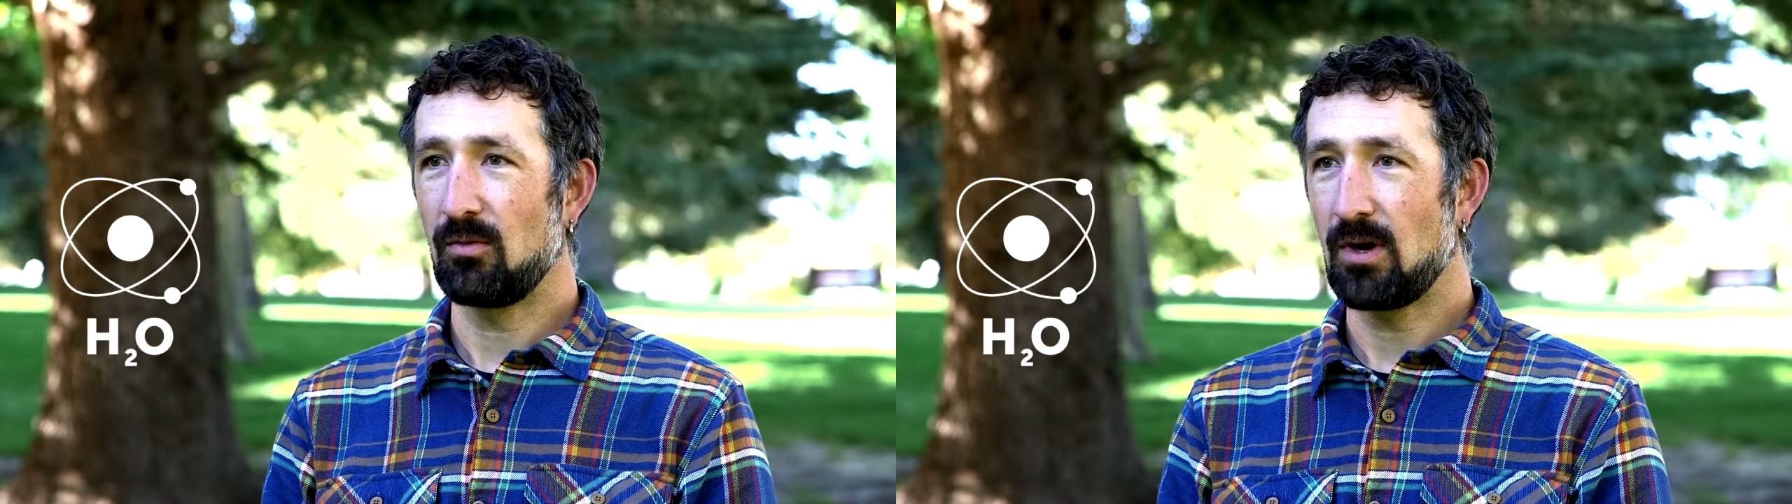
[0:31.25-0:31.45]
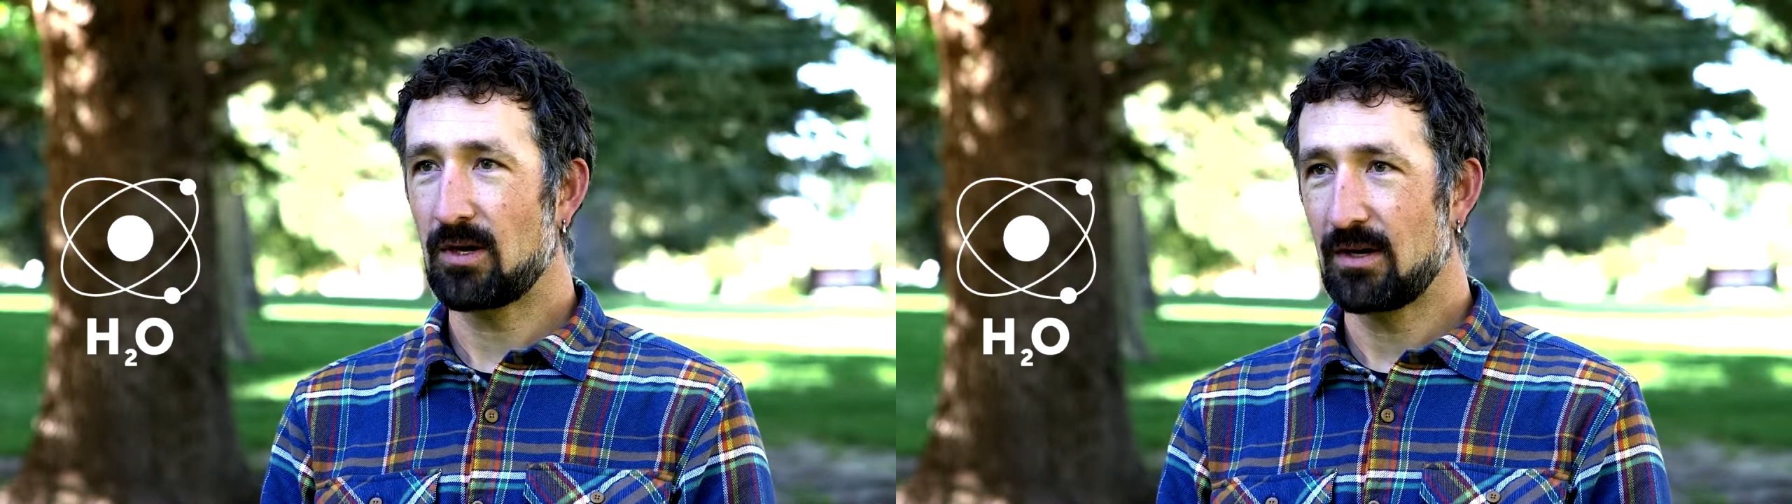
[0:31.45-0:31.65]

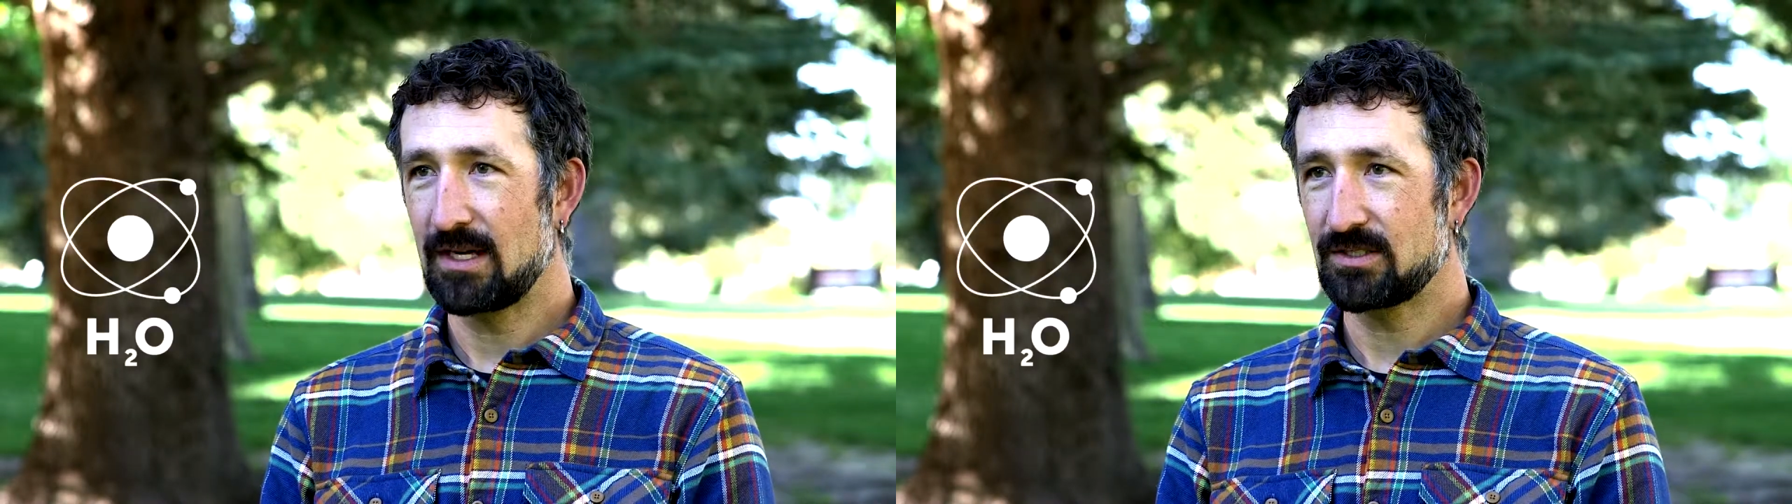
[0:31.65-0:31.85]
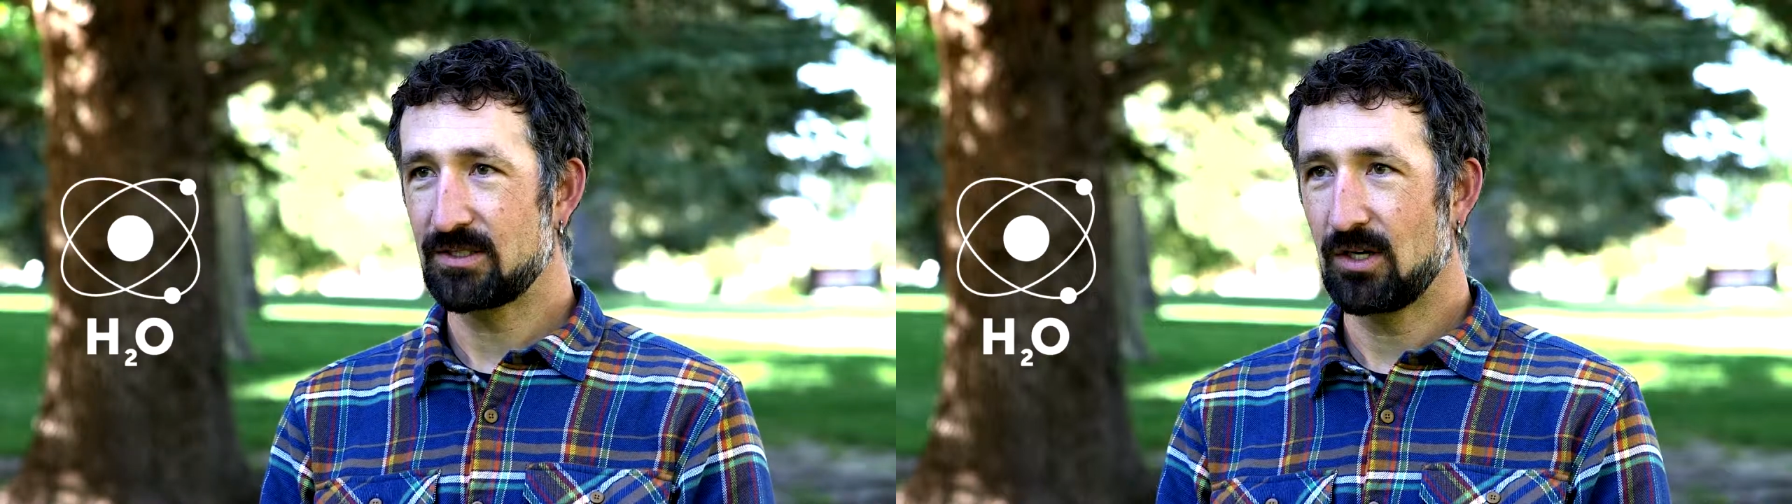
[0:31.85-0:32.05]
water
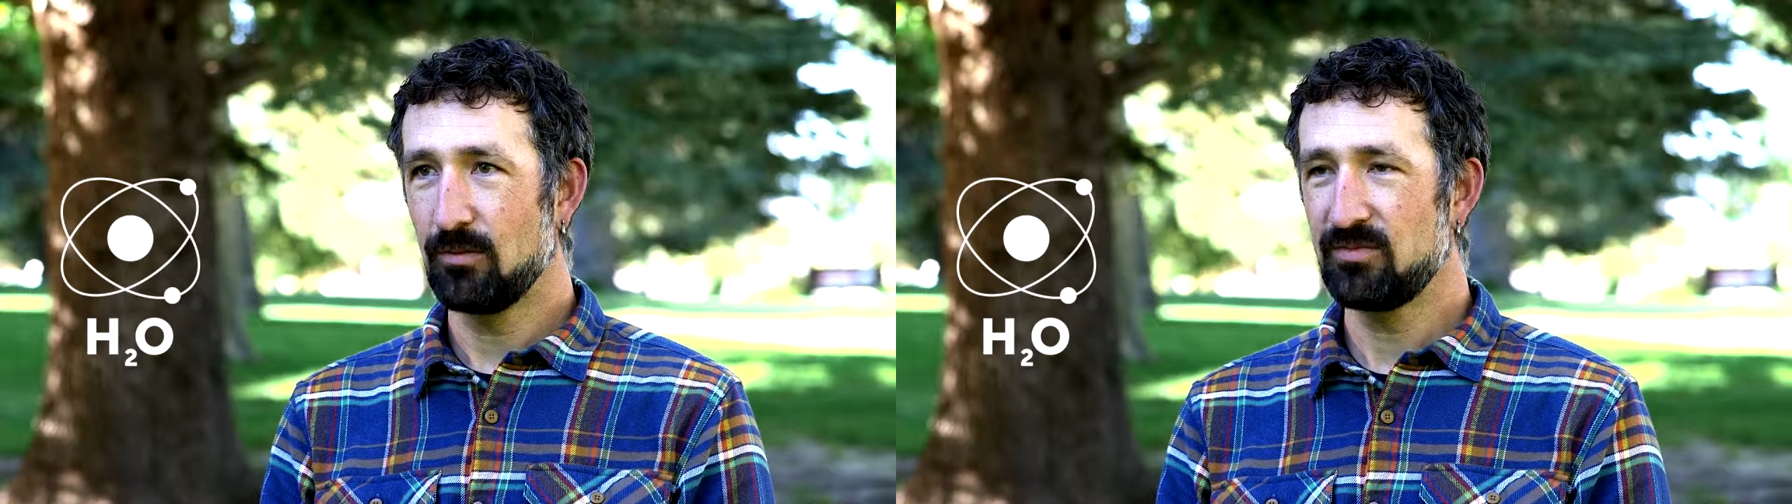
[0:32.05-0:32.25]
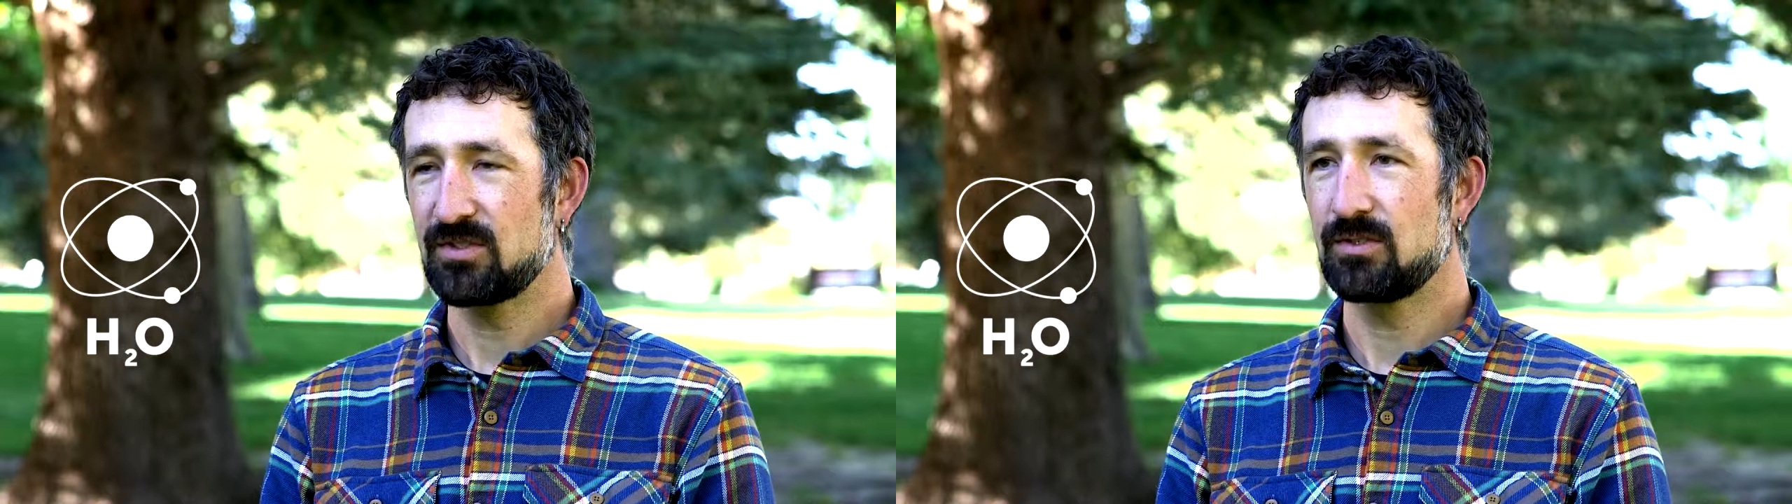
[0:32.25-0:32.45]

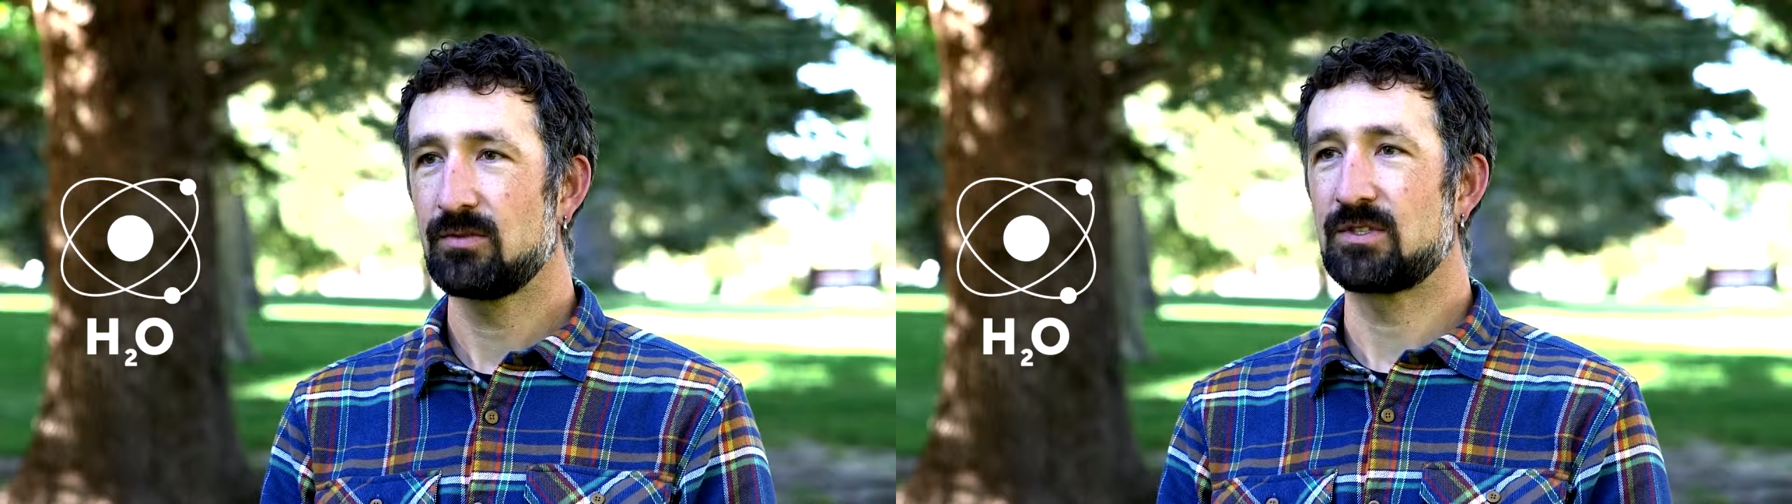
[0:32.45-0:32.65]
isotopes,